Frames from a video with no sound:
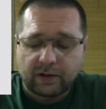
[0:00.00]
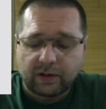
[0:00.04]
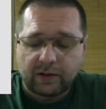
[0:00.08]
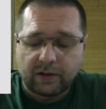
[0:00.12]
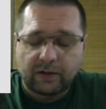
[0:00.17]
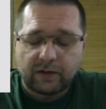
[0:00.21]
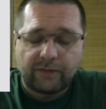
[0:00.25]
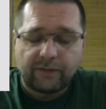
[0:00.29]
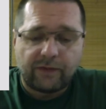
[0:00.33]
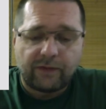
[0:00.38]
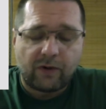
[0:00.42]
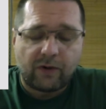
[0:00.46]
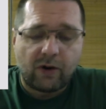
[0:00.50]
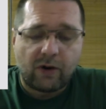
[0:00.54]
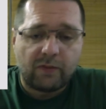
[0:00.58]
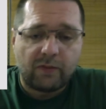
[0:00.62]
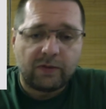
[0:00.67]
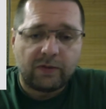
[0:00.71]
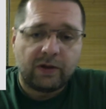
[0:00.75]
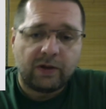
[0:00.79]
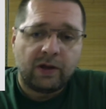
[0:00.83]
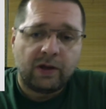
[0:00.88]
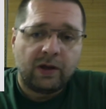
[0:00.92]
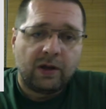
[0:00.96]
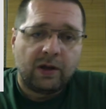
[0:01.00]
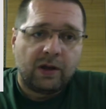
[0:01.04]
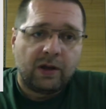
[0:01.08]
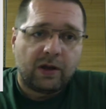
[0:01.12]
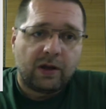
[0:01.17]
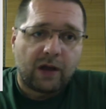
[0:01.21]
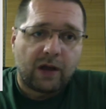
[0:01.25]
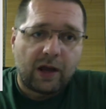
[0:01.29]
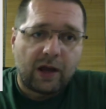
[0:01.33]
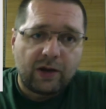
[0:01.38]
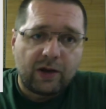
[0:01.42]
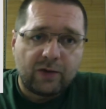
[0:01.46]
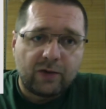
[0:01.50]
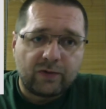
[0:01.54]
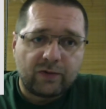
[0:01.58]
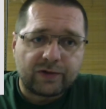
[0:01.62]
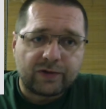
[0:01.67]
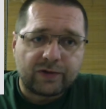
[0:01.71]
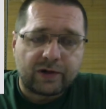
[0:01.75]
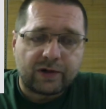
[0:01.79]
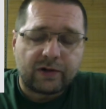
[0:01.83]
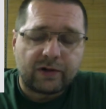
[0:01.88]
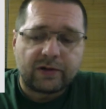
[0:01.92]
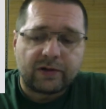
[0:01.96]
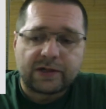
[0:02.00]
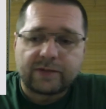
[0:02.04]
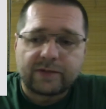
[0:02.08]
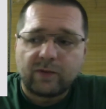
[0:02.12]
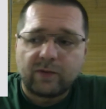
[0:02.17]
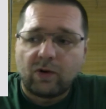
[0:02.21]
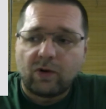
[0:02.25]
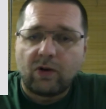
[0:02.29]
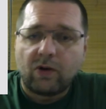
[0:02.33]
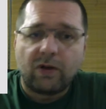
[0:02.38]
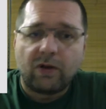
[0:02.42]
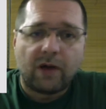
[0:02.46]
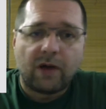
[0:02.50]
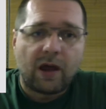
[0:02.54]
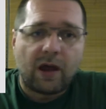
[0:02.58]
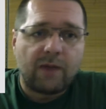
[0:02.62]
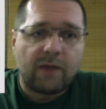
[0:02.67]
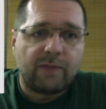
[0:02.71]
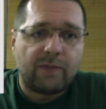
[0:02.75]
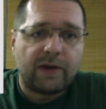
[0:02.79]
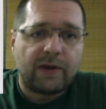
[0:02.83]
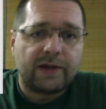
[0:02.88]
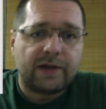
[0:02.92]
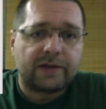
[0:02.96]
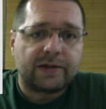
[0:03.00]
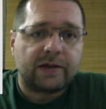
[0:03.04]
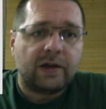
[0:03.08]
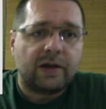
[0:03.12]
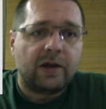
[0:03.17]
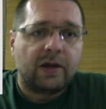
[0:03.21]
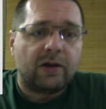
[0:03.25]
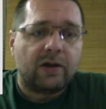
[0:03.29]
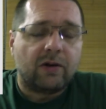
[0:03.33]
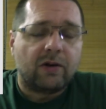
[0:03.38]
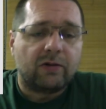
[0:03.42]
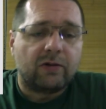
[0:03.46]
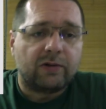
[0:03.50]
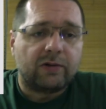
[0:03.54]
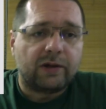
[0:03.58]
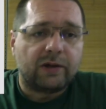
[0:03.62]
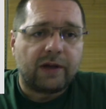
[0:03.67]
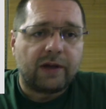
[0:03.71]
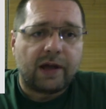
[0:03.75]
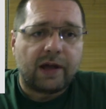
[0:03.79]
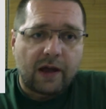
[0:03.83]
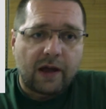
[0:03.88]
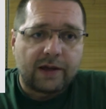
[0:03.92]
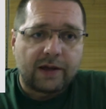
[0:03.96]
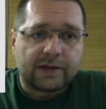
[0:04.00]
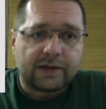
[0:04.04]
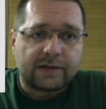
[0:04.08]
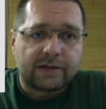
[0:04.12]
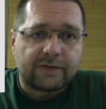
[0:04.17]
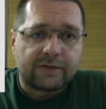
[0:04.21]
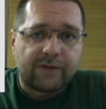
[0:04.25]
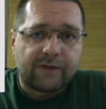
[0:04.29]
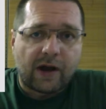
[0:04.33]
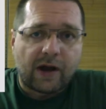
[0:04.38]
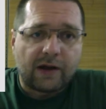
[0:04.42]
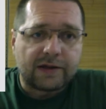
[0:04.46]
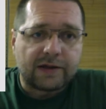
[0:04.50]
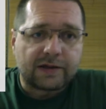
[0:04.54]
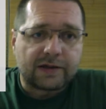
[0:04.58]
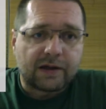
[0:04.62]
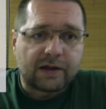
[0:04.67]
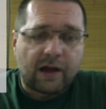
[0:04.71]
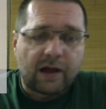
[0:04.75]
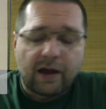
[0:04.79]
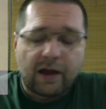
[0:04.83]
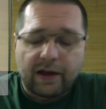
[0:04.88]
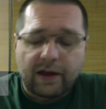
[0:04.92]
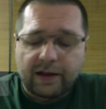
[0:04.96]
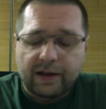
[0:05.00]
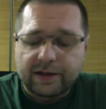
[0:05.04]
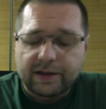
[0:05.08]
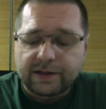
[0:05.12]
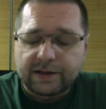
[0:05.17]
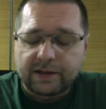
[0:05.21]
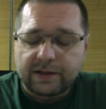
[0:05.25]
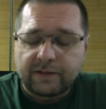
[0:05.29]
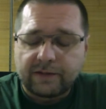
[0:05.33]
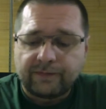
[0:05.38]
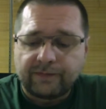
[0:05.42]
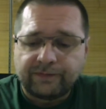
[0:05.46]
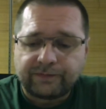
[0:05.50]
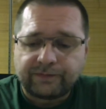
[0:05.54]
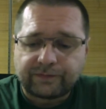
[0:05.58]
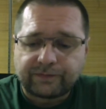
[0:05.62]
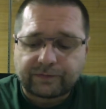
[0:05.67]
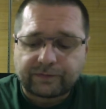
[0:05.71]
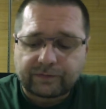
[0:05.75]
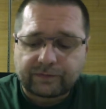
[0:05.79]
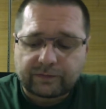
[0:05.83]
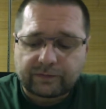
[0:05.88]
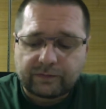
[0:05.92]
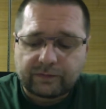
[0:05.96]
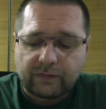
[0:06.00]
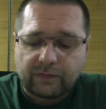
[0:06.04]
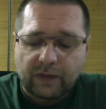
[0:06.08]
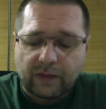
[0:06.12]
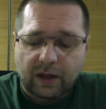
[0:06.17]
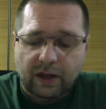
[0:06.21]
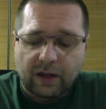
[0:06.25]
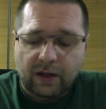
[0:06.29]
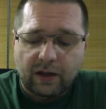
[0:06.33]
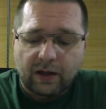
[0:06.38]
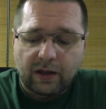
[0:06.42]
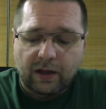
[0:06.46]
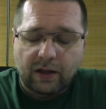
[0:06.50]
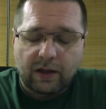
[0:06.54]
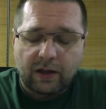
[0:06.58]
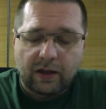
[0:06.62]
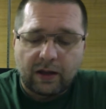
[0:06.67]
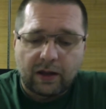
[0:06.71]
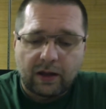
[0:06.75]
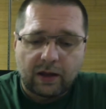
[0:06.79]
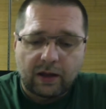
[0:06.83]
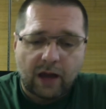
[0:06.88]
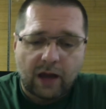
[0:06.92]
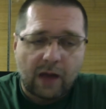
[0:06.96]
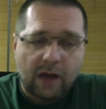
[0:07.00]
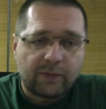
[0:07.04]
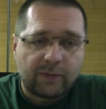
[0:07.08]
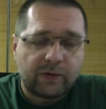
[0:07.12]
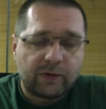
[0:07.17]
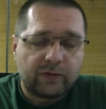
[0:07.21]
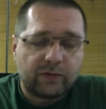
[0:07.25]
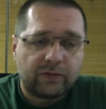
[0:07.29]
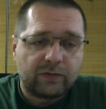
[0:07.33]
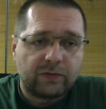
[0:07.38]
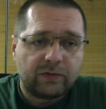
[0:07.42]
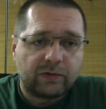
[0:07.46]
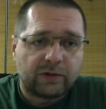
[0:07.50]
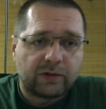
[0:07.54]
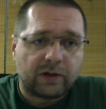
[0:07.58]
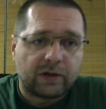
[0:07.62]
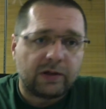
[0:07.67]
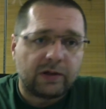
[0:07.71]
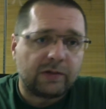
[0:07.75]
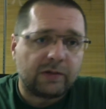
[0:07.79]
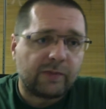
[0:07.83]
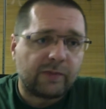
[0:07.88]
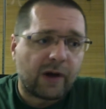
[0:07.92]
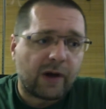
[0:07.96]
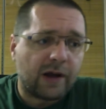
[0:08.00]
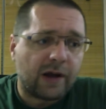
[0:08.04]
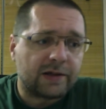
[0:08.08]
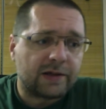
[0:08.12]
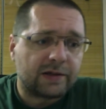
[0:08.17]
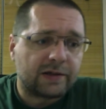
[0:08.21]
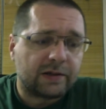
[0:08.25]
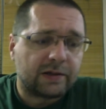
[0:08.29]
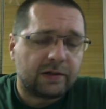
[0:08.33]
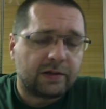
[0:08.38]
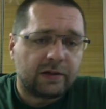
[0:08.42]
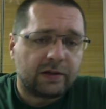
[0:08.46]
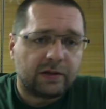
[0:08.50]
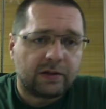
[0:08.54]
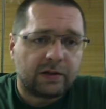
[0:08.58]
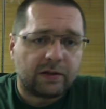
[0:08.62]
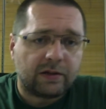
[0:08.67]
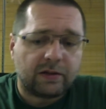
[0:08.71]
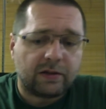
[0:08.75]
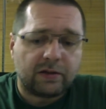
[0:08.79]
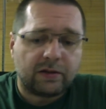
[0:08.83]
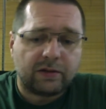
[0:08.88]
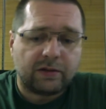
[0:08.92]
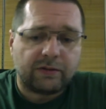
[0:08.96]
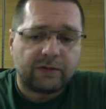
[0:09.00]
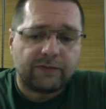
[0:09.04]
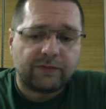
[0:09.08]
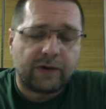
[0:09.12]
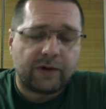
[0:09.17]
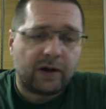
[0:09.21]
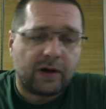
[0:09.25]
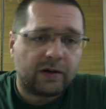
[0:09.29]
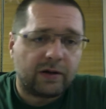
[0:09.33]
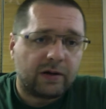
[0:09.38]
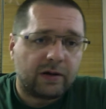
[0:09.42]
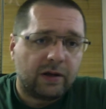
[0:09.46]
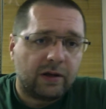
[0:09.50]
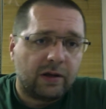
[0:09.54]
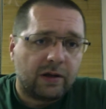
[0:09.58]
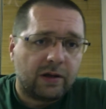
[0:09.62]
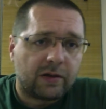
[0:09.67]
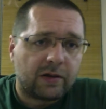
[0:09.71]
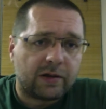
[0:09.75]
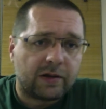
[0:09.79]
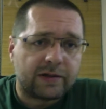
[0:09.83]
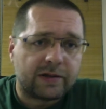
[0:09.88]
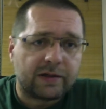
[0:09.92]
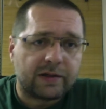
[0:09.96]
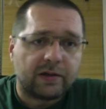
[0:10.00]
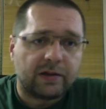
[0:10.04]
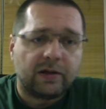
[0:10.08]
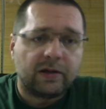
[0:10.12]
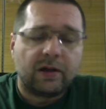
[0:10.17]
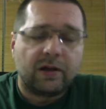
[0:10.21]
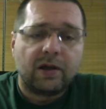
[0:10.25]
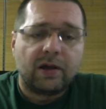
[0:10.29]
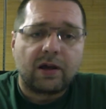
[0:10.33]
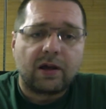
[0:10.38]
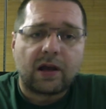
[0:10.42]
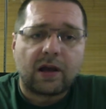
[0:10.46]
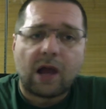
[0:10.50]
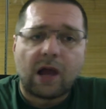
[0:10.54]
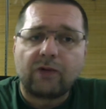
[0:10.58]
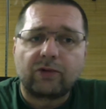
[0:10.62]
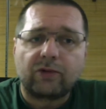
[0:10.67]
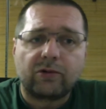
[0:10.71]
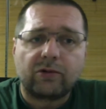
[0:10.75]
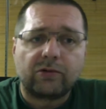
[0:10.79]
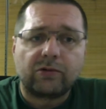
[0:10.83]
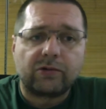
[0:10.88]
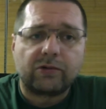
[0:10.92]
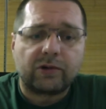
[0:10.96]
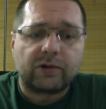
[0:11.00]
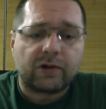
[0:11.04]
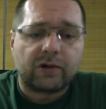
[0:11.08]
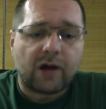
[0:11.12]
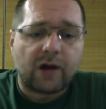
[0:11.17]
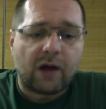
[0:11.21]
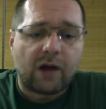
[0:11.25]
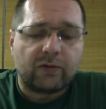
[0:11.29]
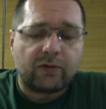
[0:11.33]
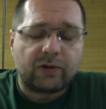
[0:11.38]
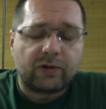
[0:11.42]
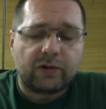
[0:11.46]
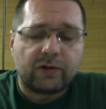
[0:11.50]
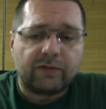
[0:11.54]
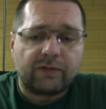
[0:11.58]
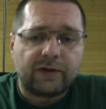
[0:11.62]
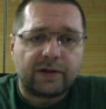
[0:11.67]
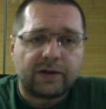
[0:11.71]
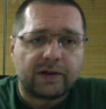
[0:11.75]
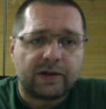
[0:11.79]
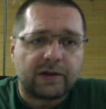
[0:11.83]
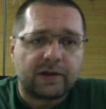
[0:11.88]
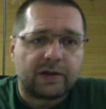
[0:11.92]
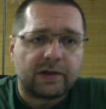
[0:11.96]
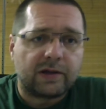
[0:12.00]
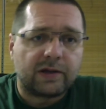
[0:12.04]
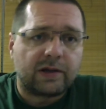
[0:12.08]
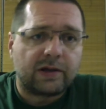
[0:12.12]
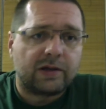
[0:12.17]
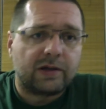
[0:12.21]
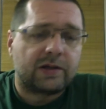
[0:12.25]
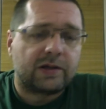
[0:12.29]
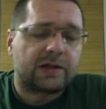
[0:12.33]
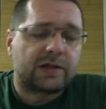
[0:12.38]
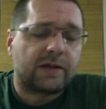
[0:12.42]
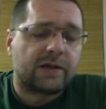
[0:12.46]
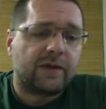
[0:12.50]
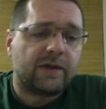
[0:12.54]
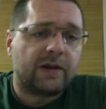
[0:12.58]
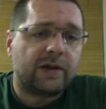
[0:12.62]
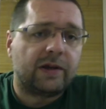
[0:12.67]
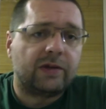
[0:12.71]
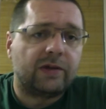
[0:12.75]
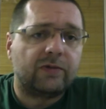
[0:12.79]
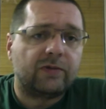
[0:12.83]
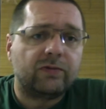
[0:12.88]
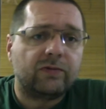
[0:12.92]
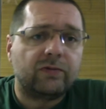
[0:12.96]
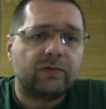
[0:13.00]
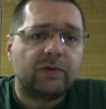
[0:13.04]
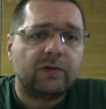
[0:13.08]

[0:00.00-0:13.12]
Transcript: From end user, small APs on the desks, wireless clients, up to enterprise, where there is a cloud core router with a 72